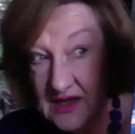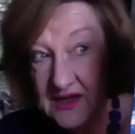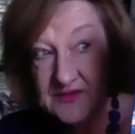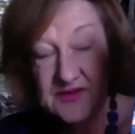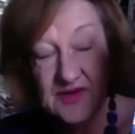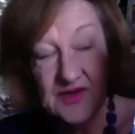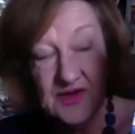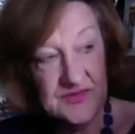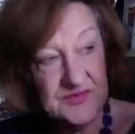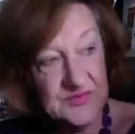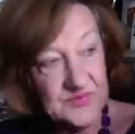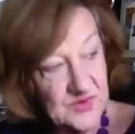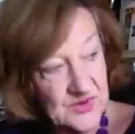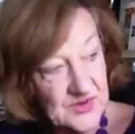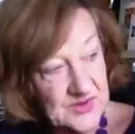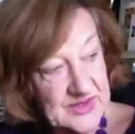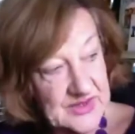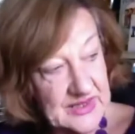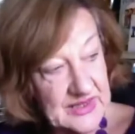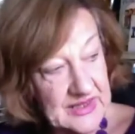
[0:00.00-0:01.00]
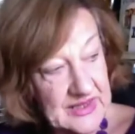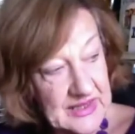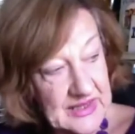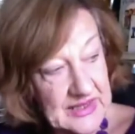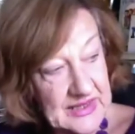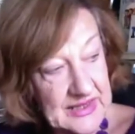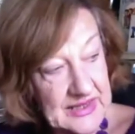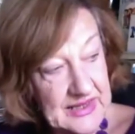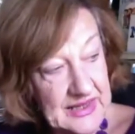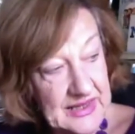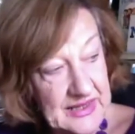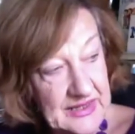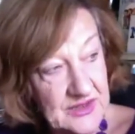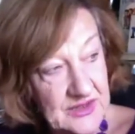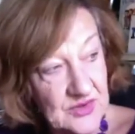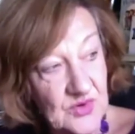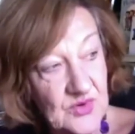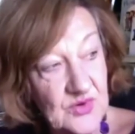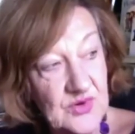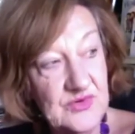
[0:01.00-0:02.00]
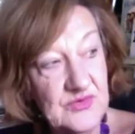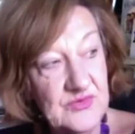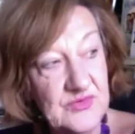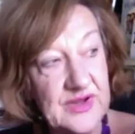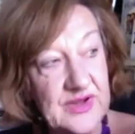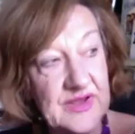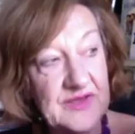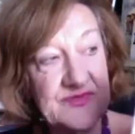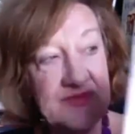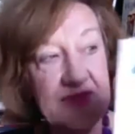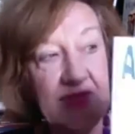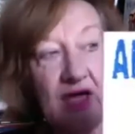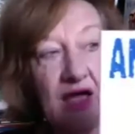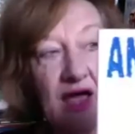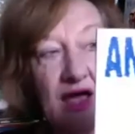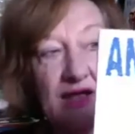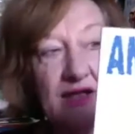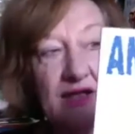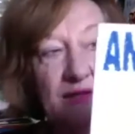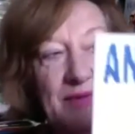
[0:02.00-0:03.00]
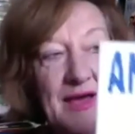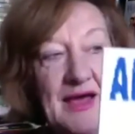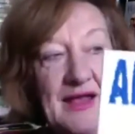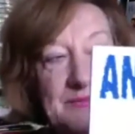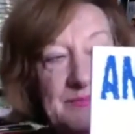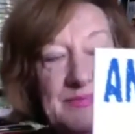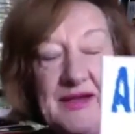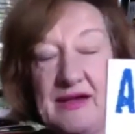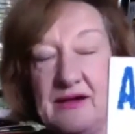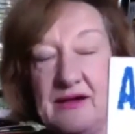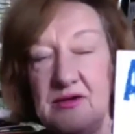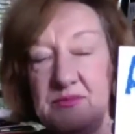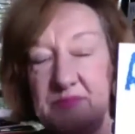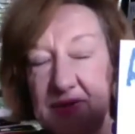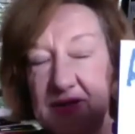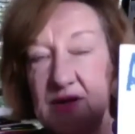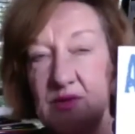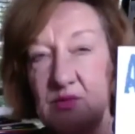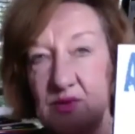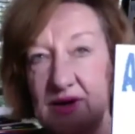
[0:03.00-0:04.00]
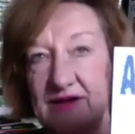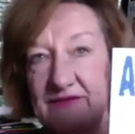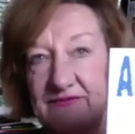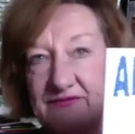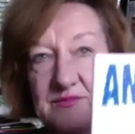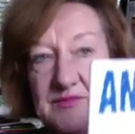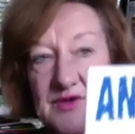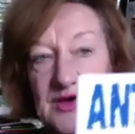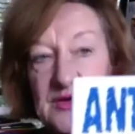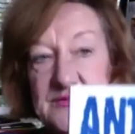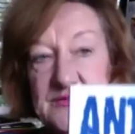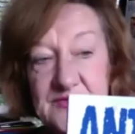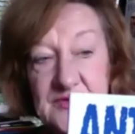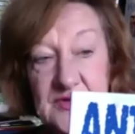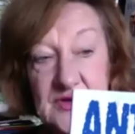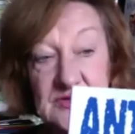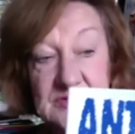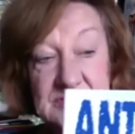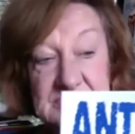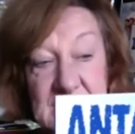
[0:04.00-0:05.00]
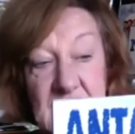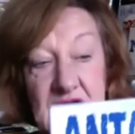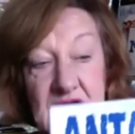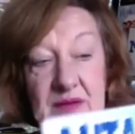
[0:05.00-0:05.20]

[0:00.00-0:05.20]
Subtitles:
those working in oil rigs, and about a parent being away from home for a long time.